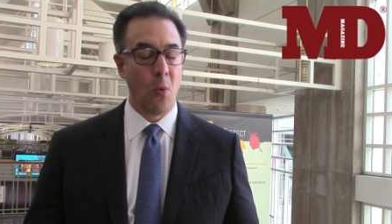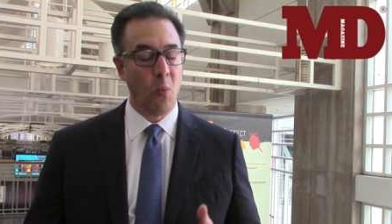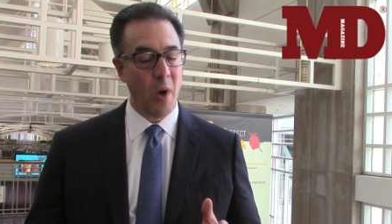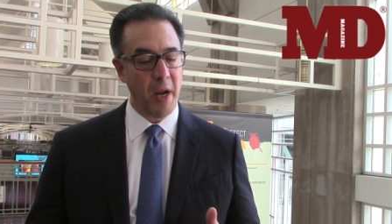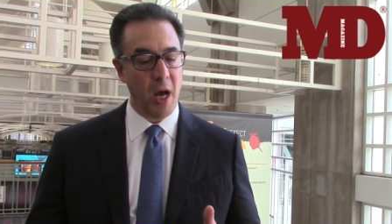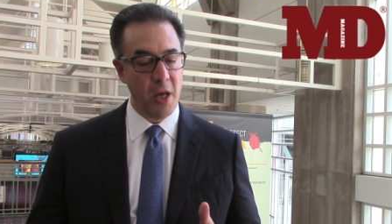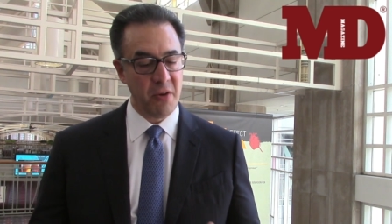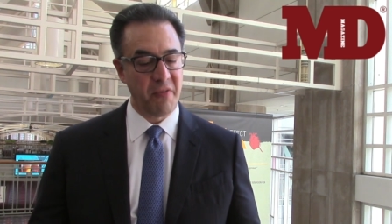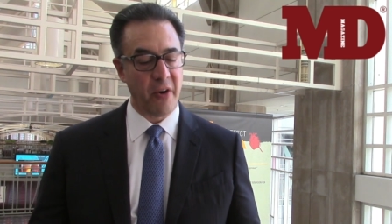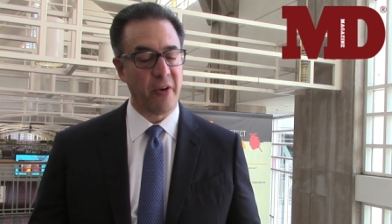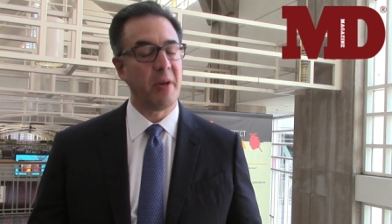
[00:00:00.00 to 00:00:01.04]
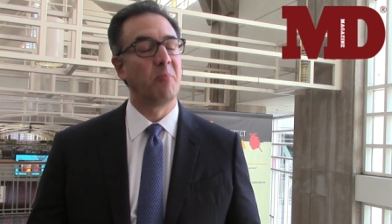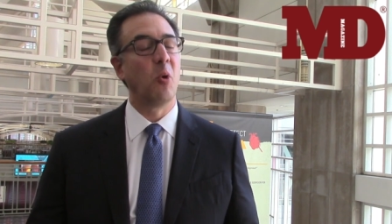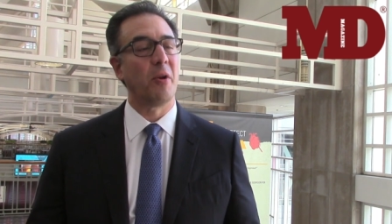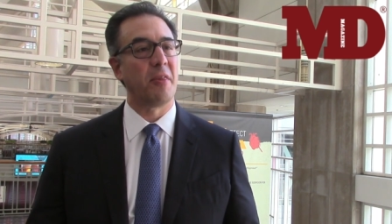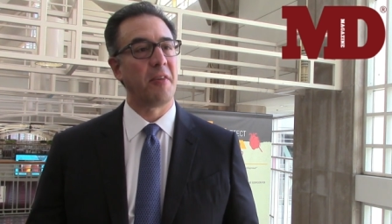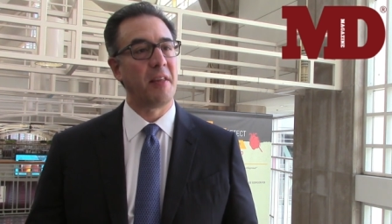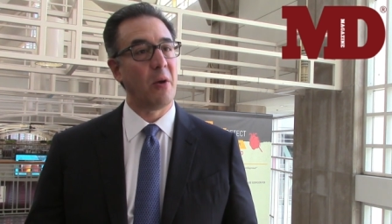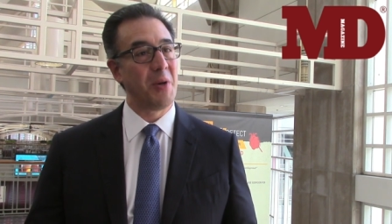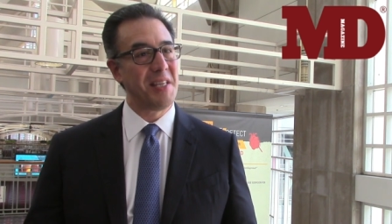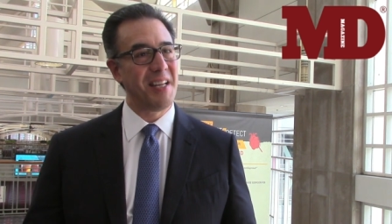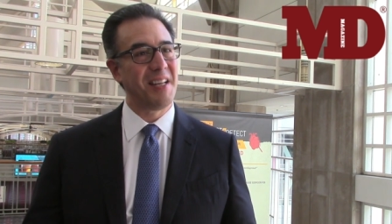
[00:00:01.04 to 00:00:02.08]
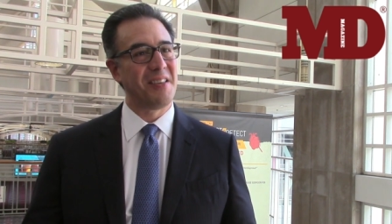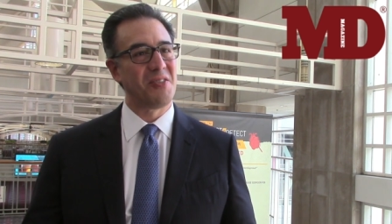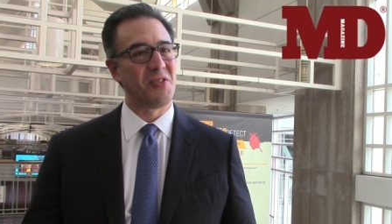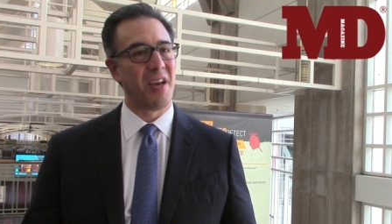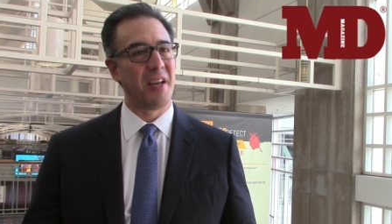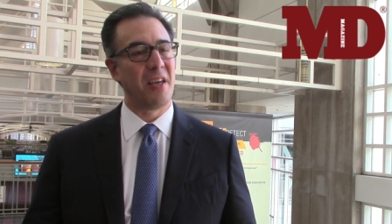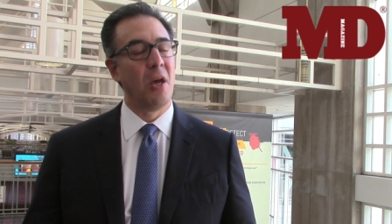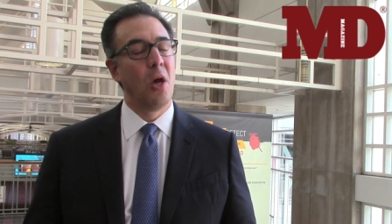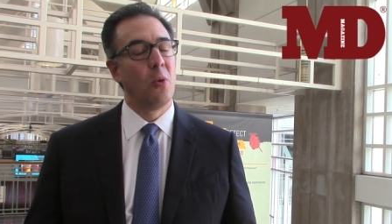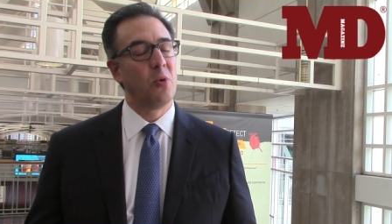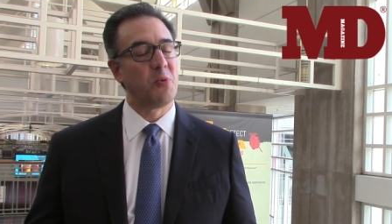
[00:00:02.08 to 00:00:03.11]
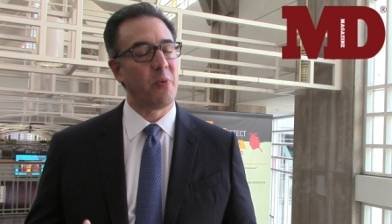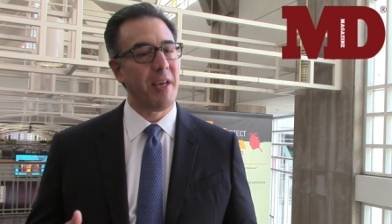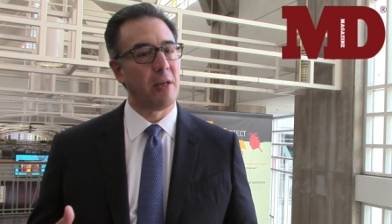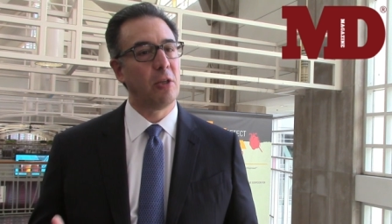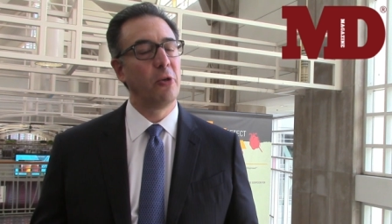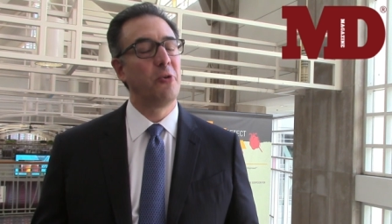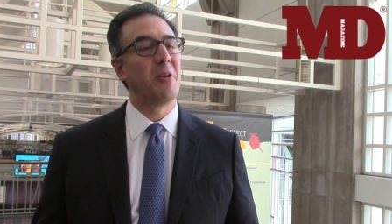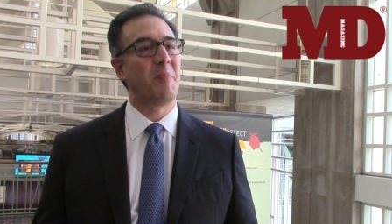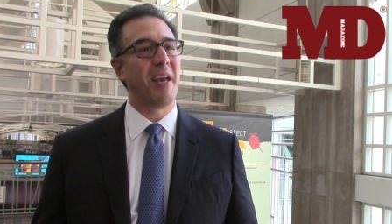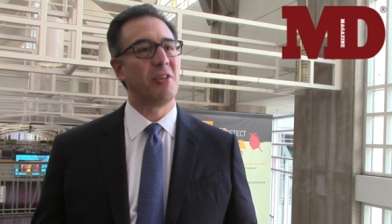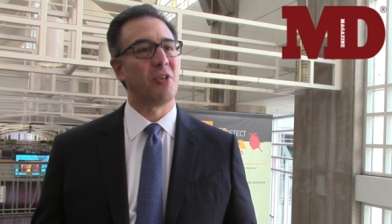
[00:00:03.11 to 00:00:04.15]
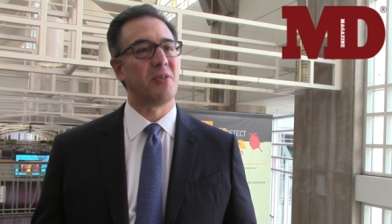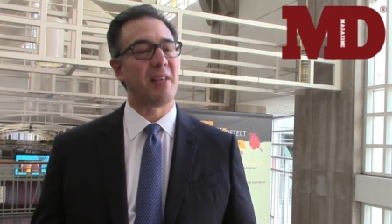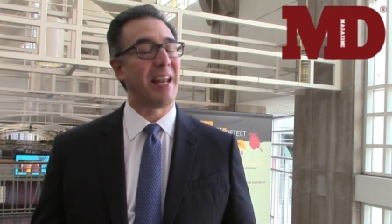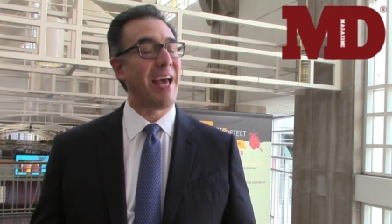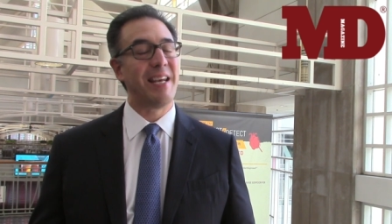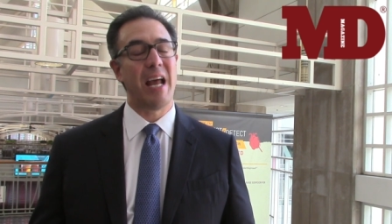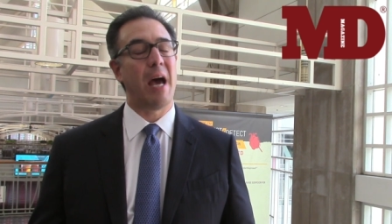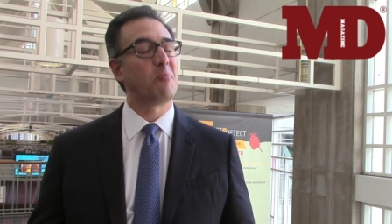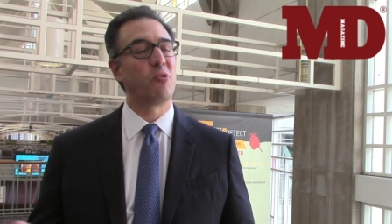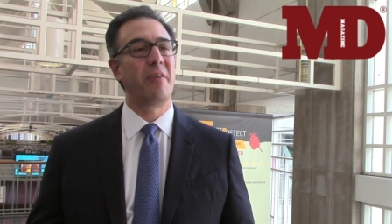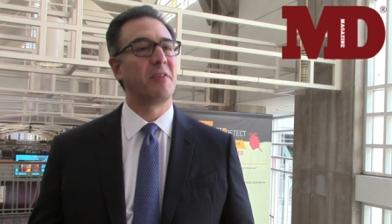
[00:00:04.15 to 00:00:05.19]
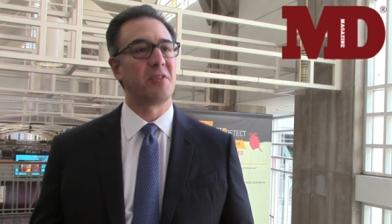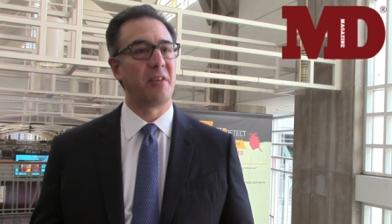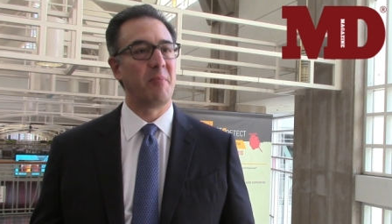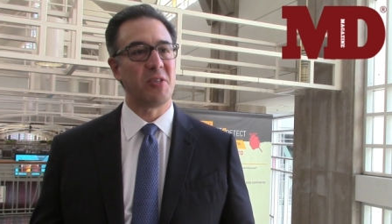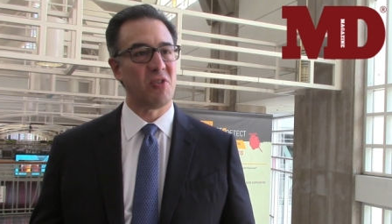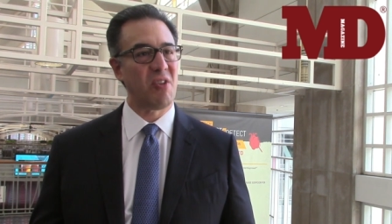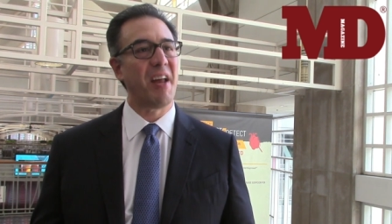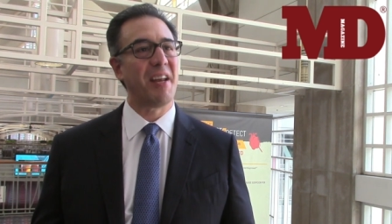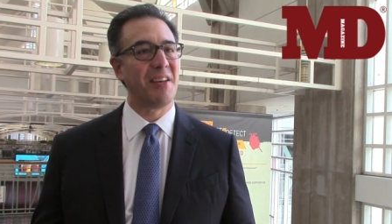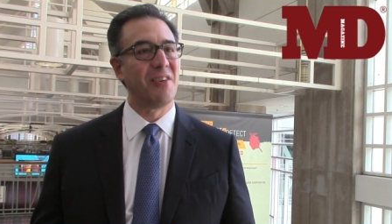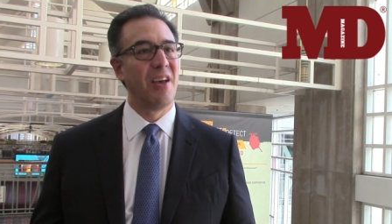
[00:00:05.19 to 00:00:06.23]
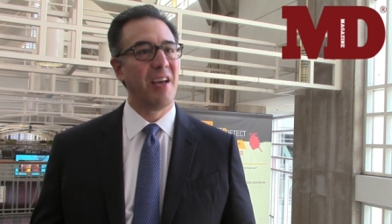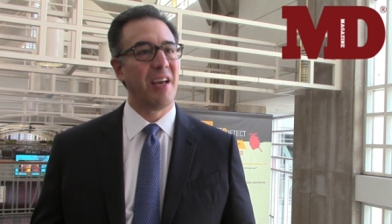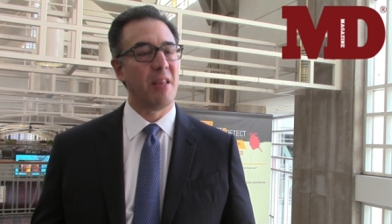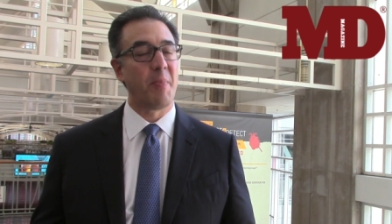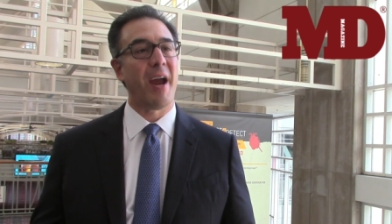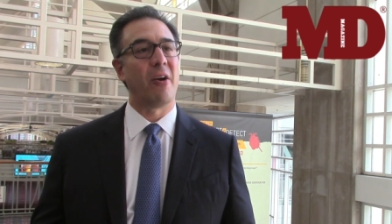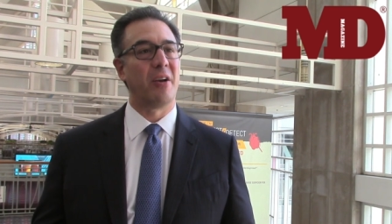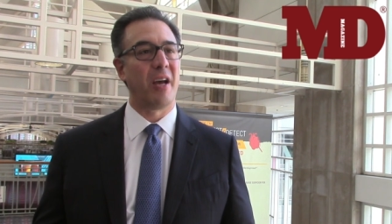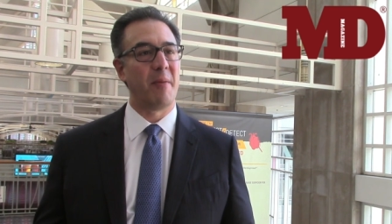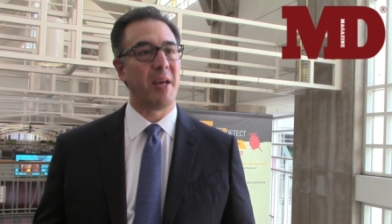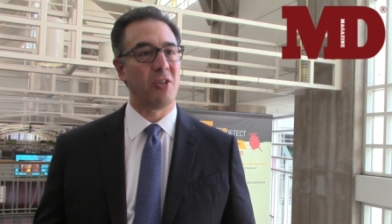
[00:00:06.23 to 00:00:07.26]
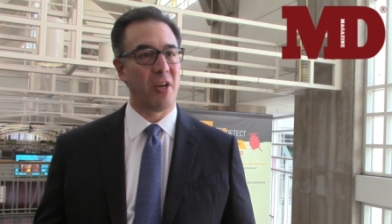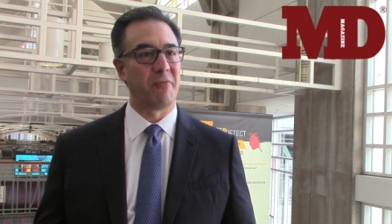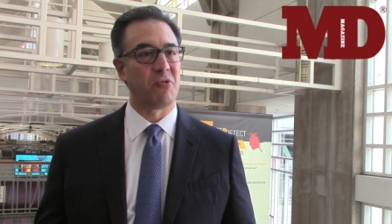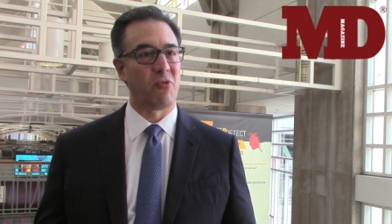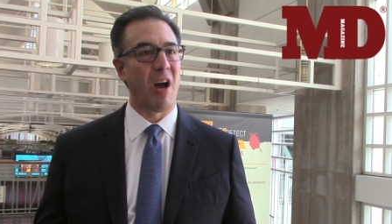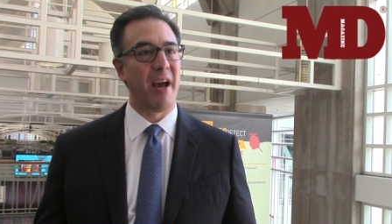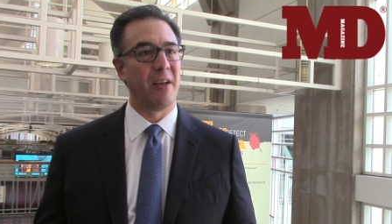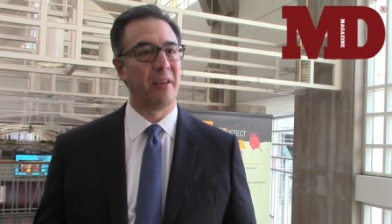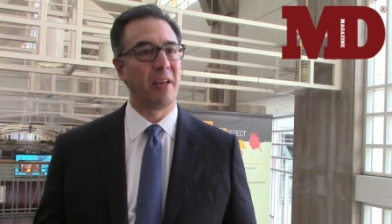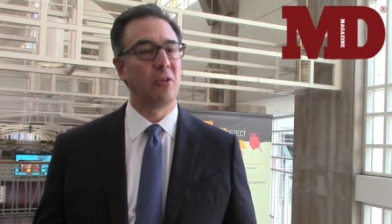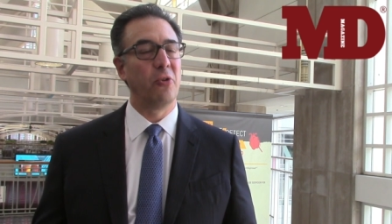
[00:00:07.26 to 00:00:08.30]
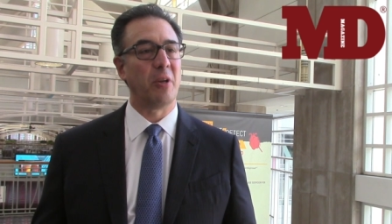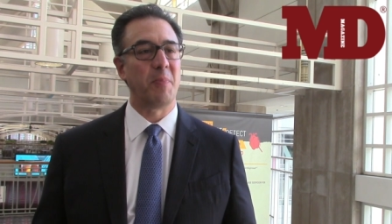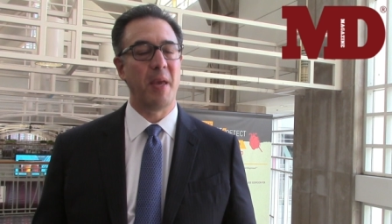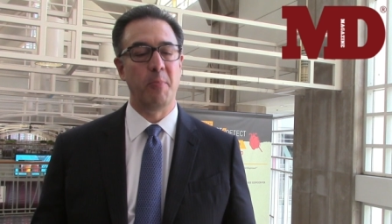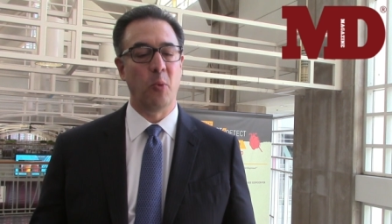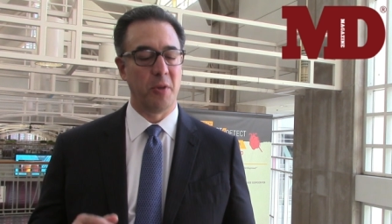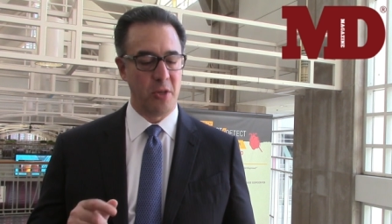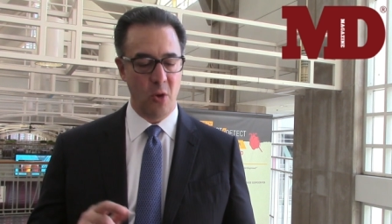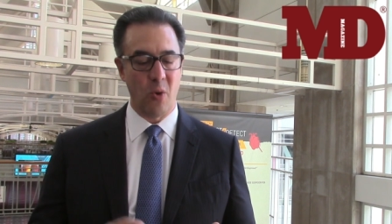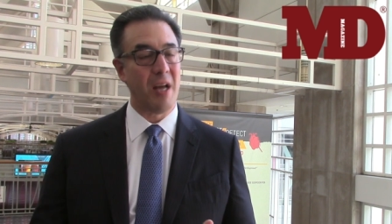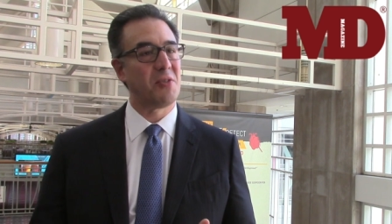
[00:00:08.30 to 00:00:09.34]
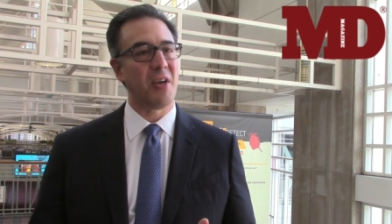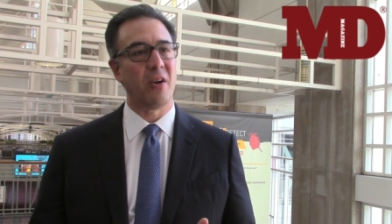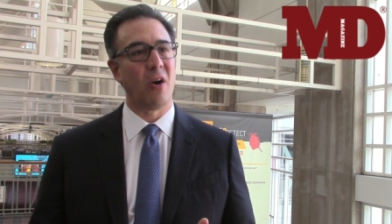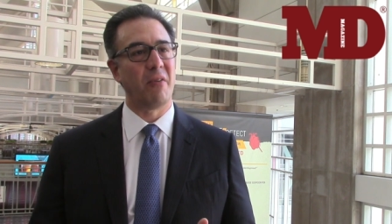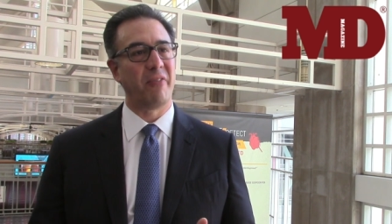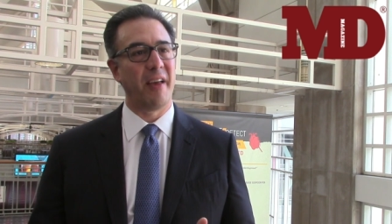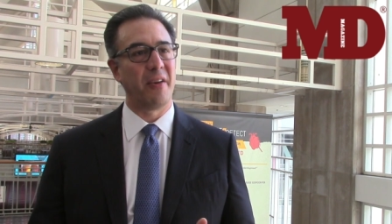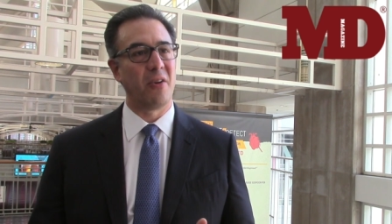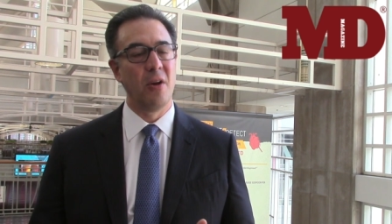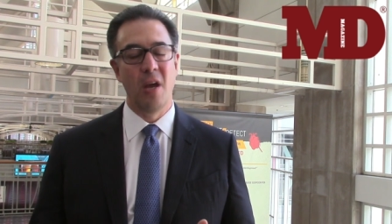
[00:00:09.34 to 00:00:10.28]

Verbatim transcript: One other very important thing that we did in this study was we included patients that had not previously been studied in the Paradigm HF trial, including people with new onset heart failure,